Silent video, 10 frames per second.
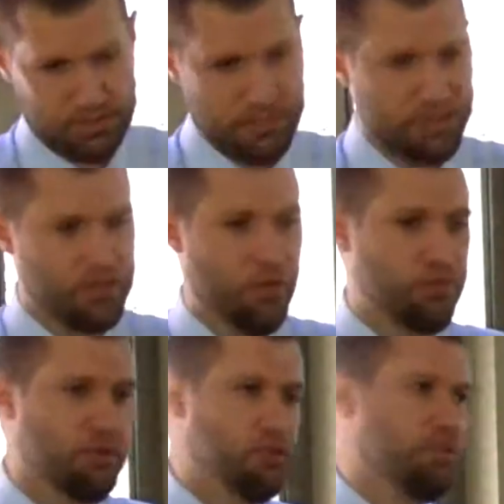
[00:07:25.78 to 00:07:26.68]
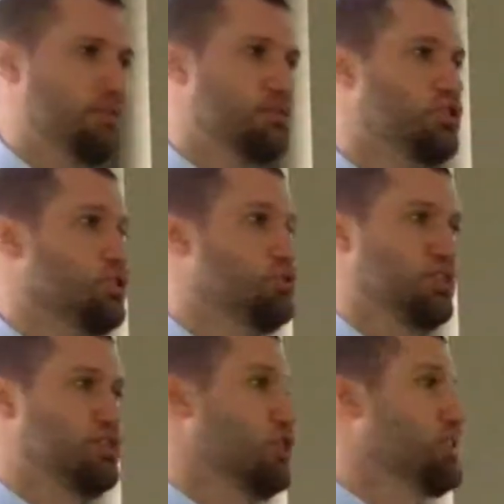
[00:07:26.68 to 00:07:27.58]
the Jews
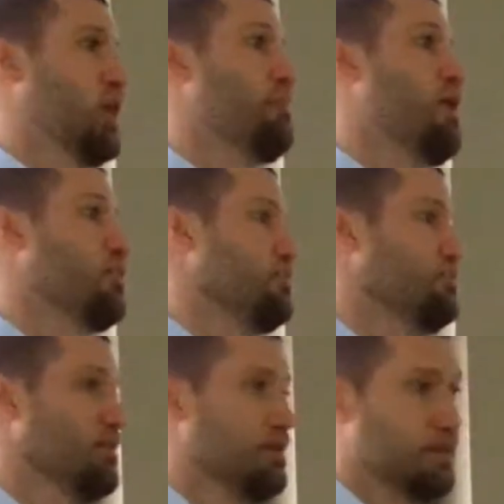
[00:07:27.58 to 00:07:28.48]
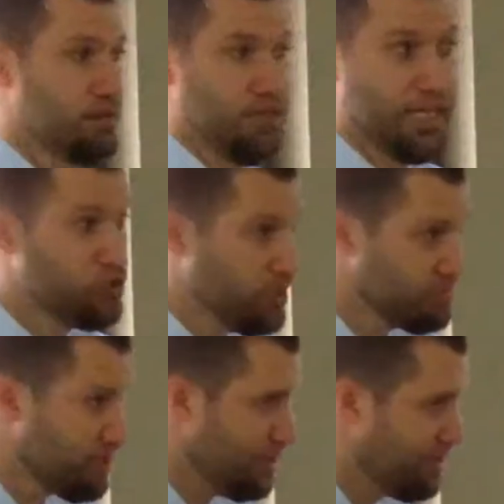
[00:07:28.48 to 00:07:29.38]
had just come out of
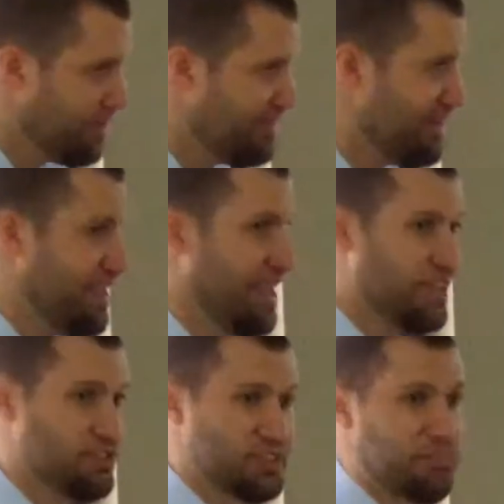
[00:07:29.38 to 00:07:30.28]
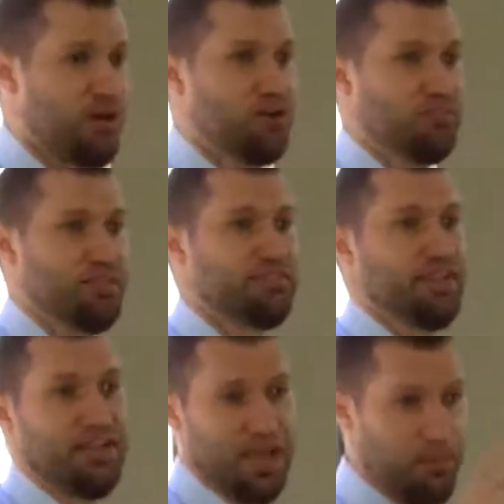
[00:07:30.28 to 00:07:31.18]
Egypt, had just come out of
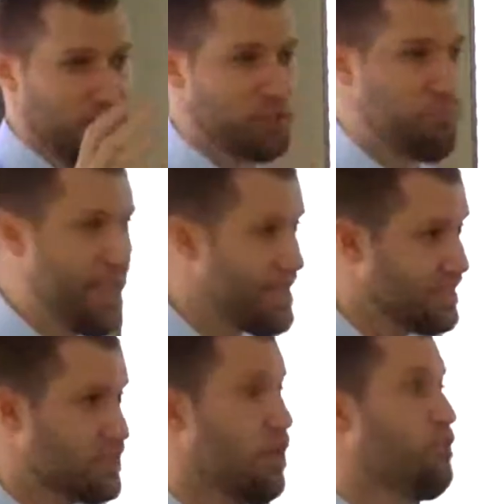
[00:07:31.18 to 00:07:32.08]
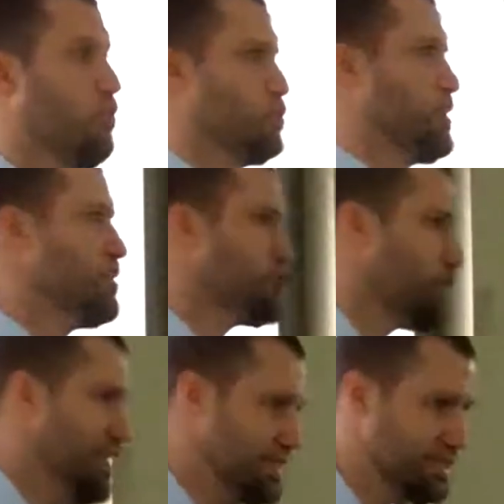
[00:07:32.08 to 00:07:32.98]
living amongst pagans for
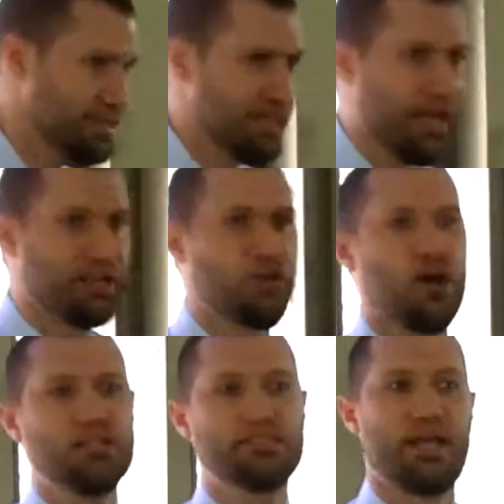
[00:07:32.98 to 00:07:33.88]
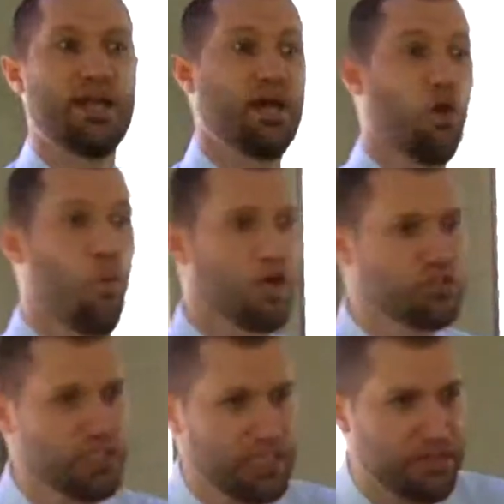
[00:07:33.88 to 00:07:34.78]
centuries, and God is saying, I don't
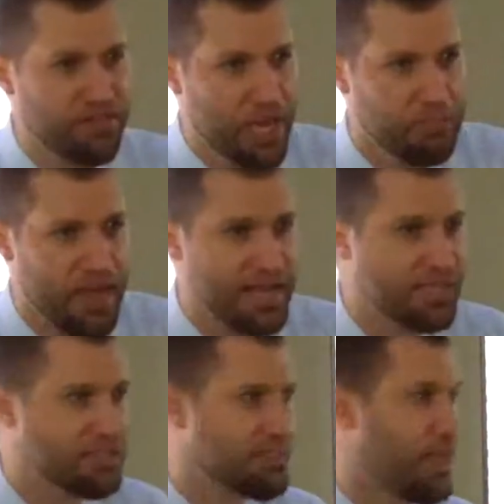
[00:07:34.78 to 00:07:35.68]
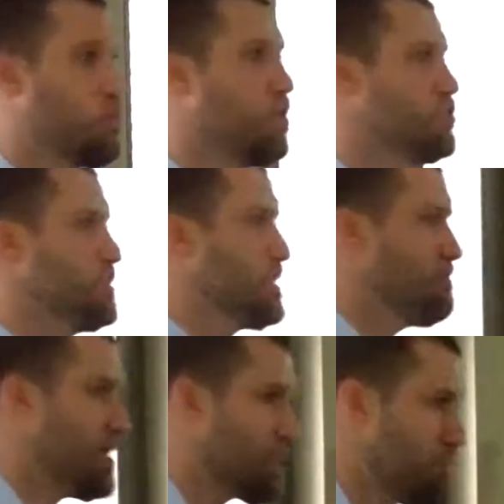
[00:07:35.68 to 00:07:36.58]
want you to live like pagans, I don't want you to
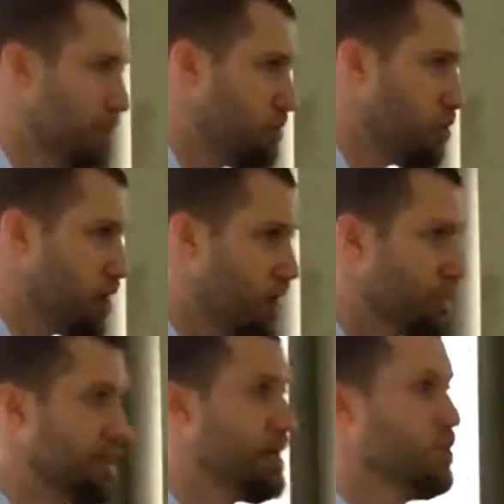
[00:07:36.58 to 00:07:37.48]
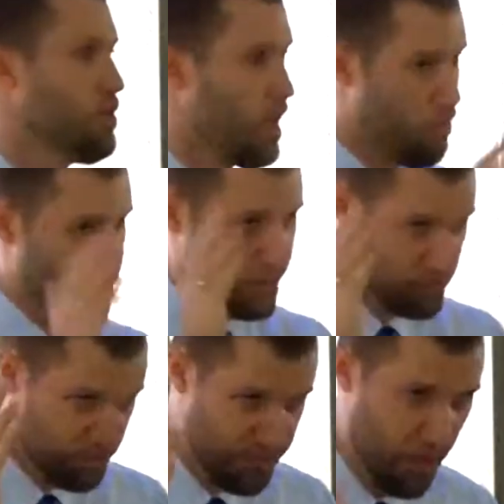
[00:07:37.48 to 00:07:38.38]
live like the people around here, I want
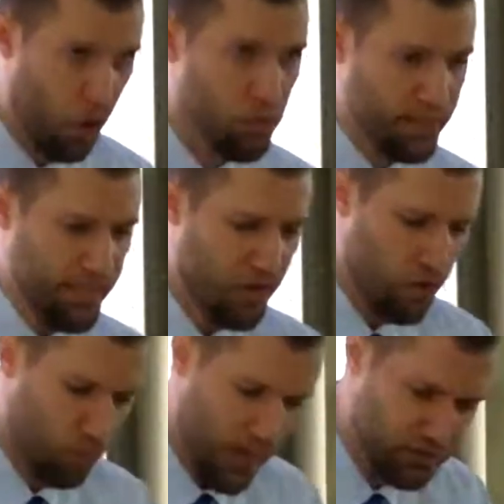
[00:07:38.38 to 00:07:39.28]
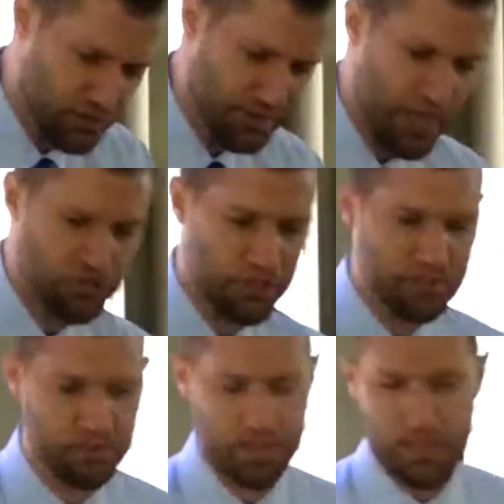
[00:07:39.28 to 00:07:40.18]
this to be a holy, righteous
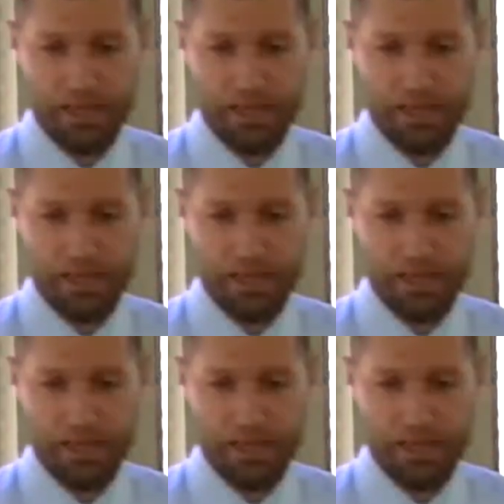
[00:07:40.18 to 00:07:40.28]
nation.